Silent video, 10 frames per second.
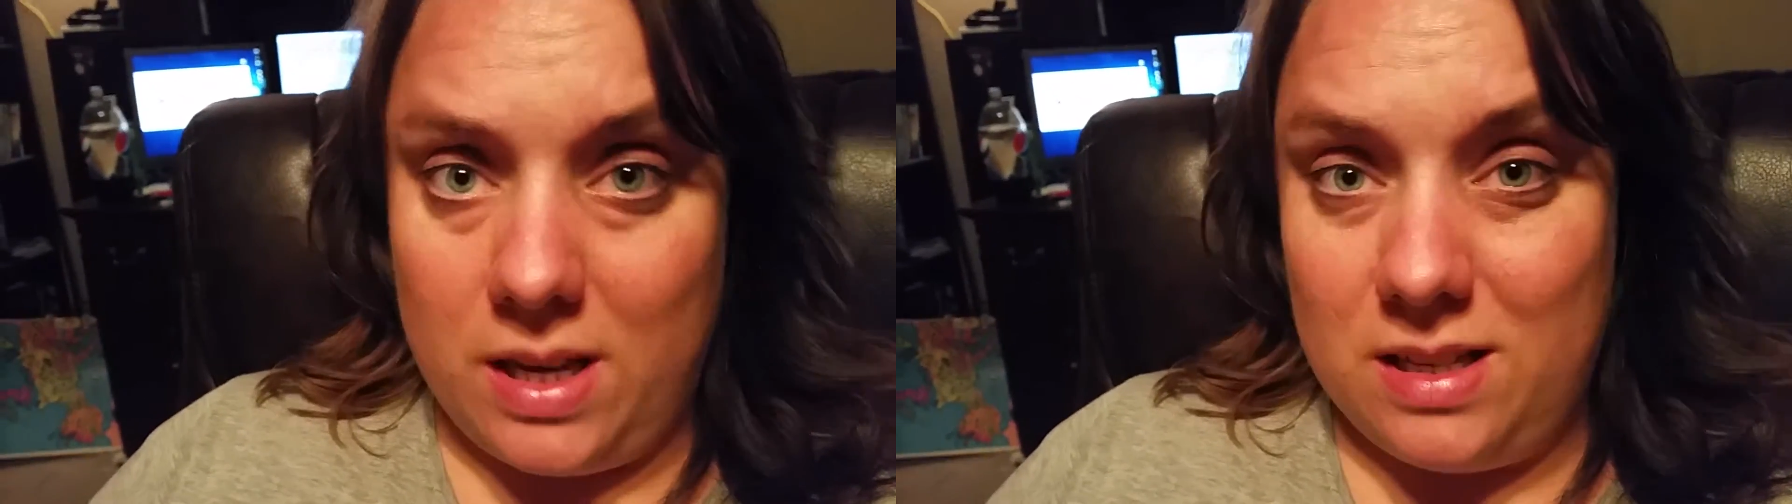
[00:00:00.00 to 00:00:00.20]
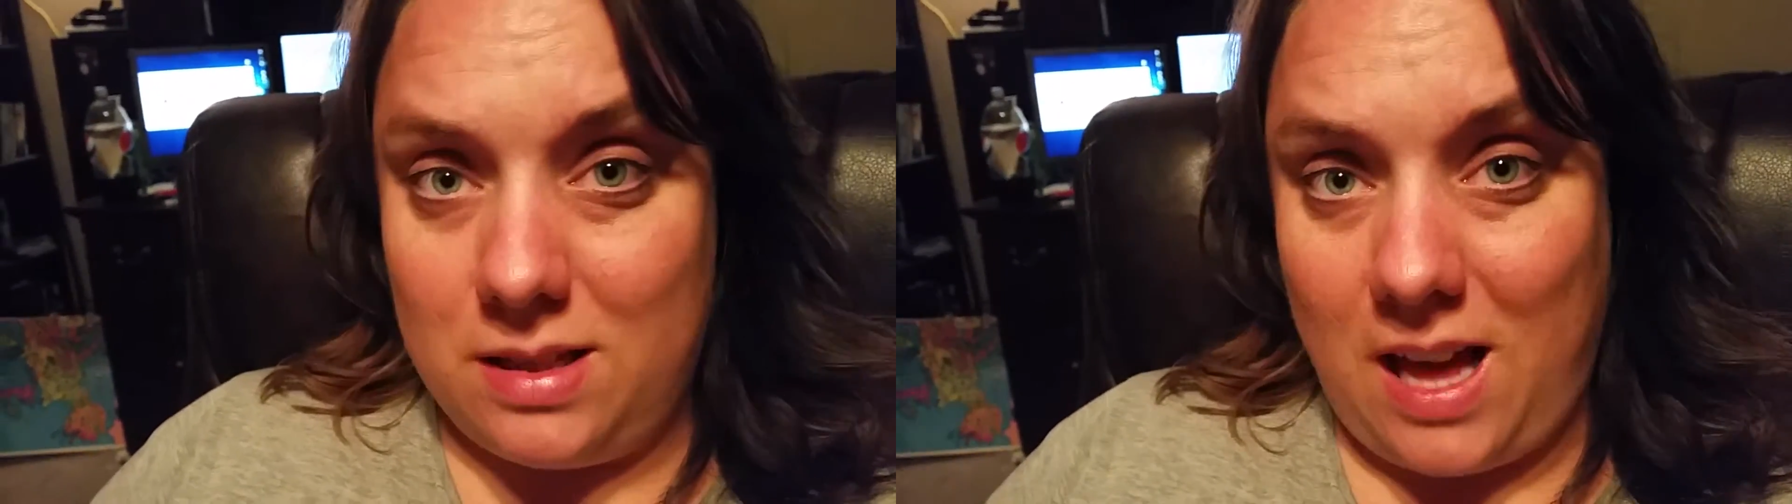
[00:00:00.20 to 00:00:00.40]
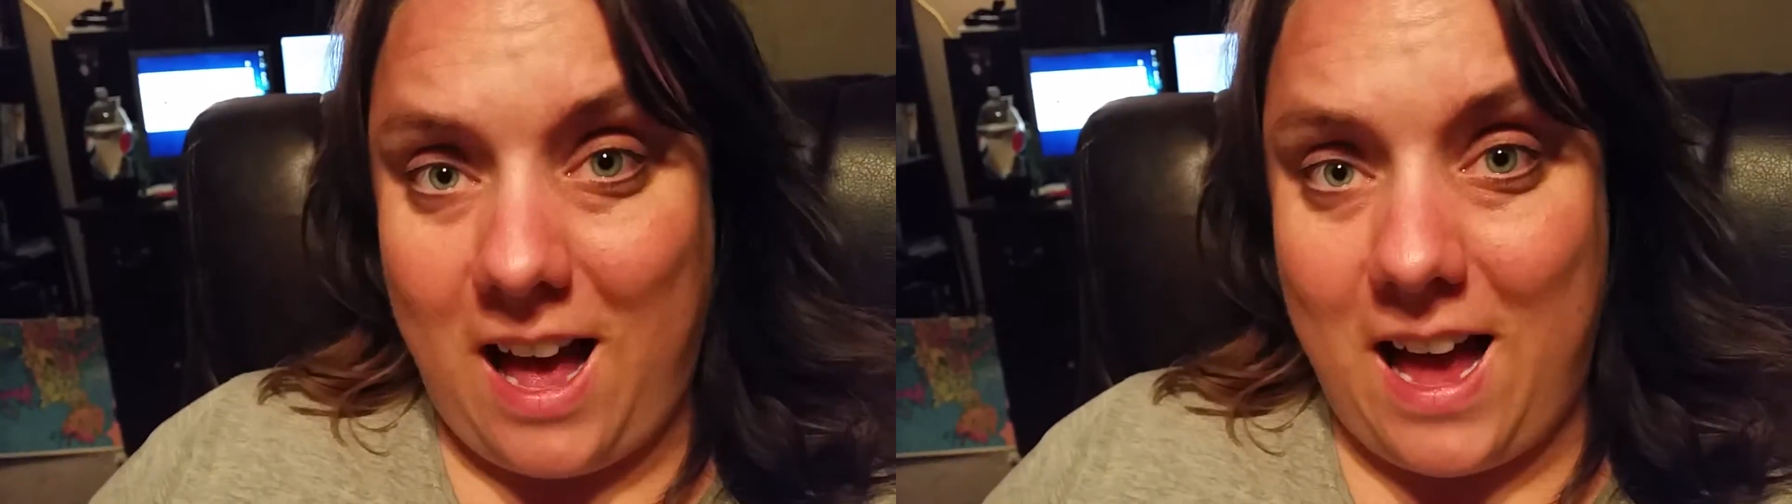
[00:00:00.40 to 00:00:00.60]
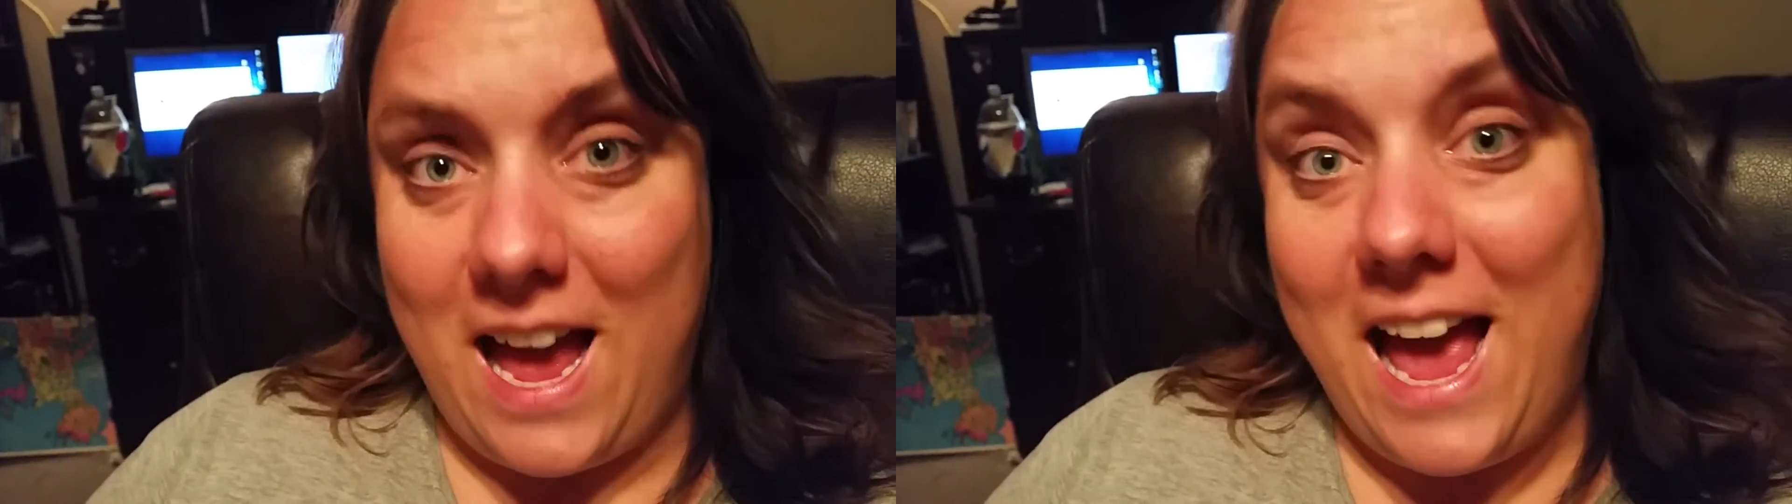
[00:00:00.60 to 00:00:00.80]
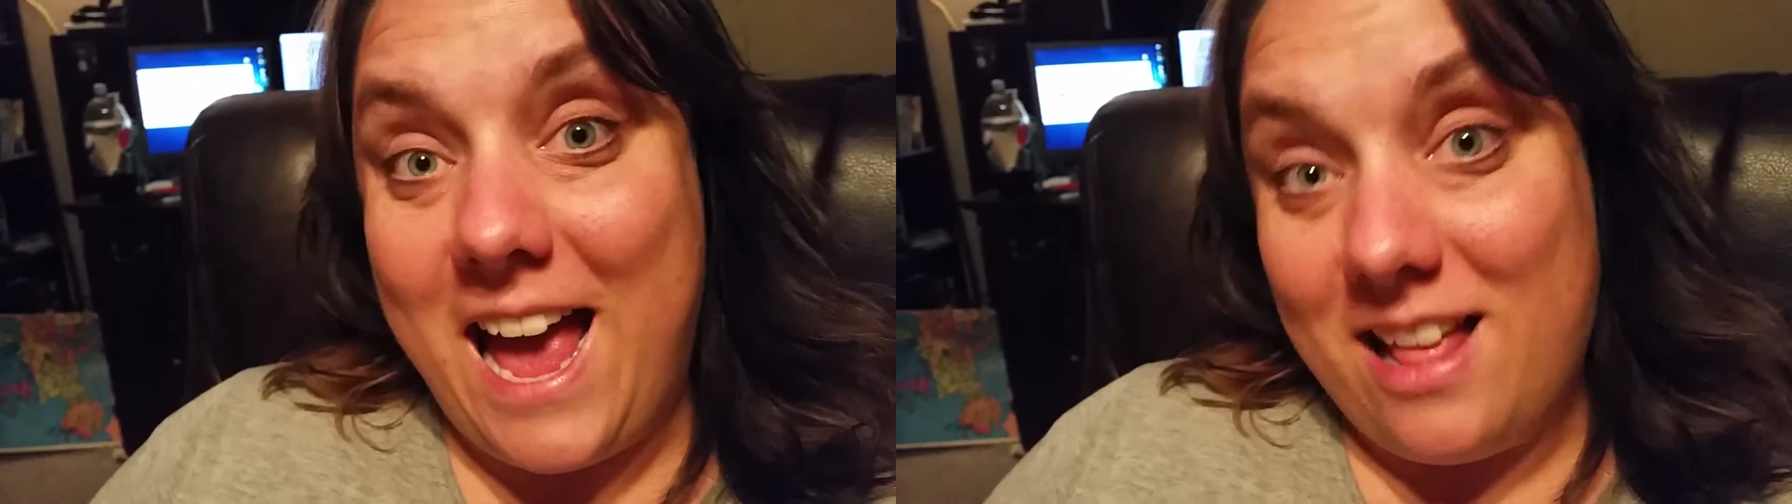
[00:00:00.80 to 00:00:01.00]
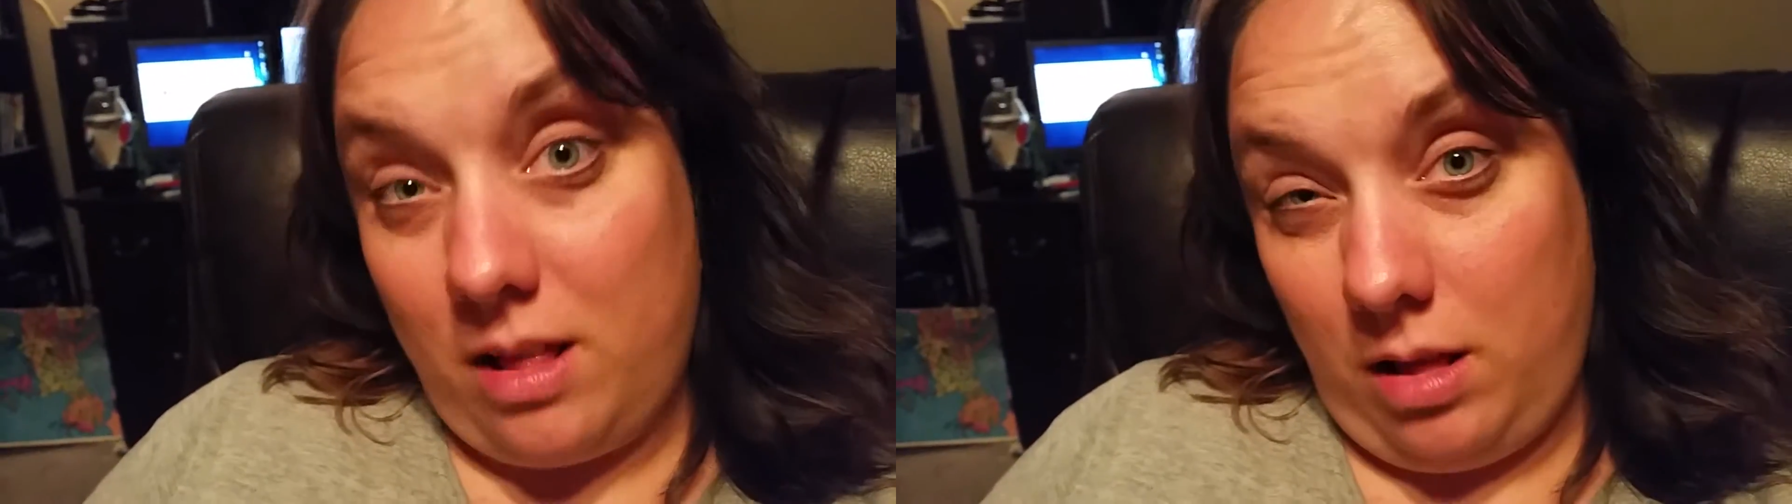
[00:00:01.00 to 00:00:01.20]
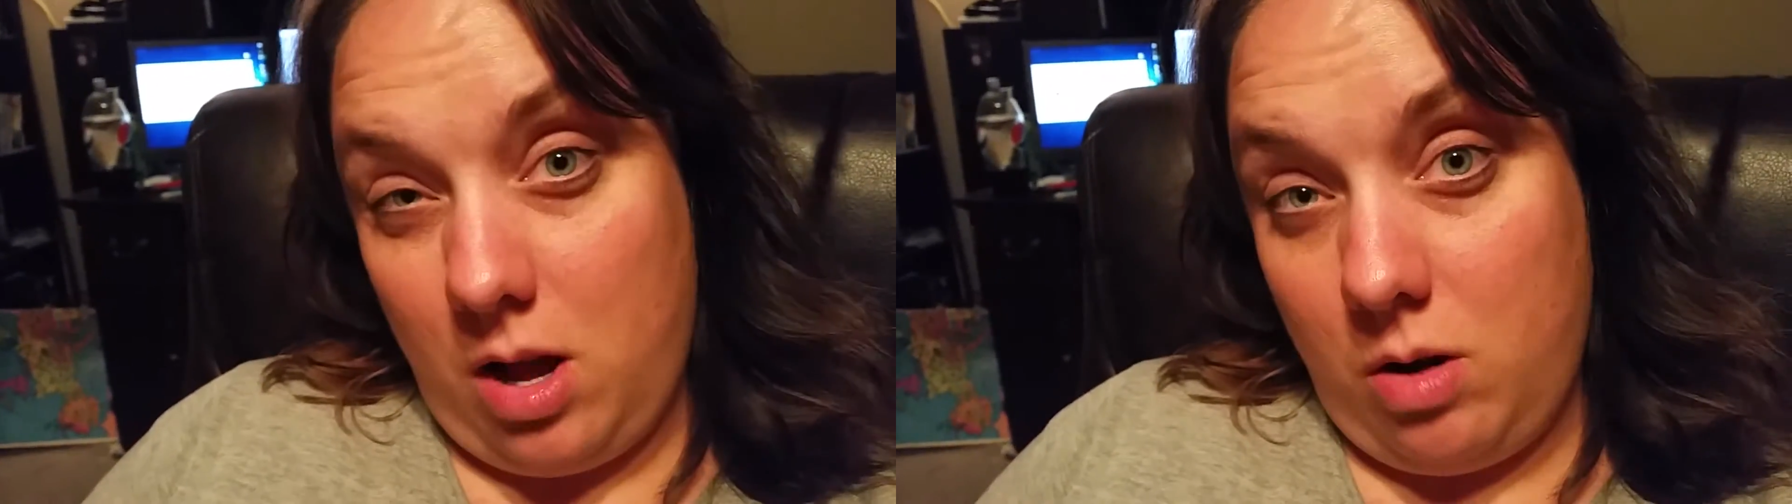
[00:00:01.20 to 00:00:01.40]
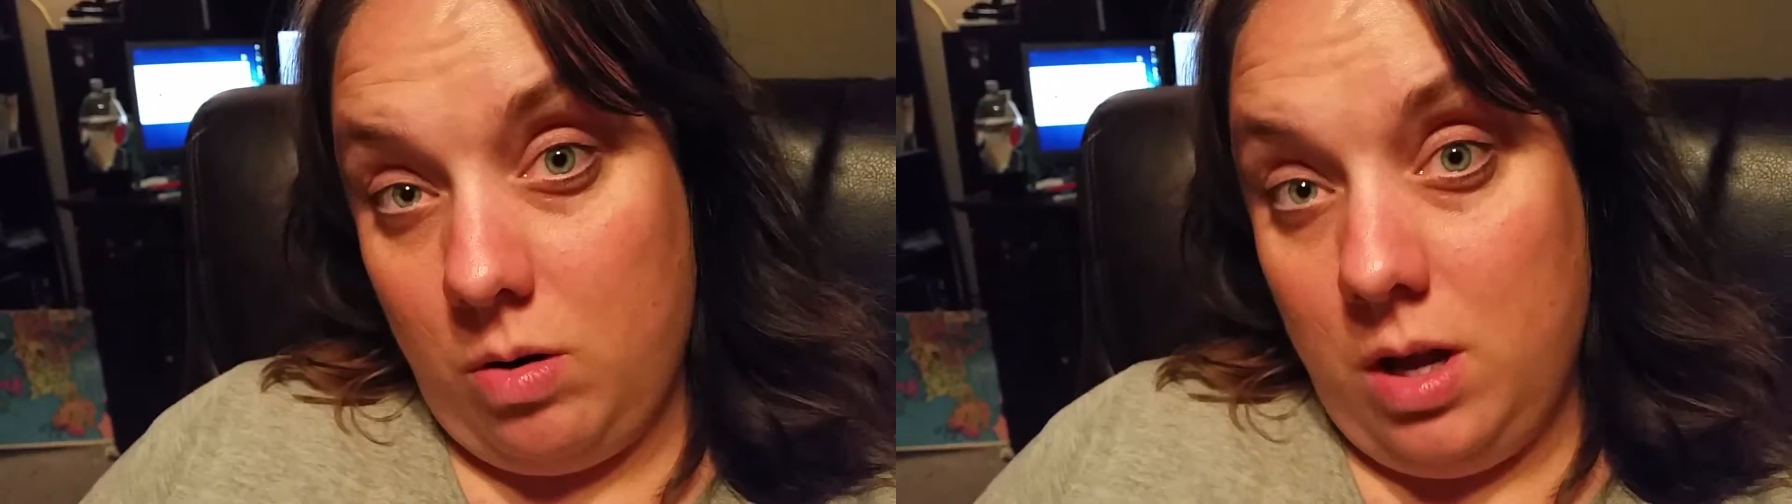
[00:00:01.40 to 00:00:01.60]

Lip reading: is the high and the low,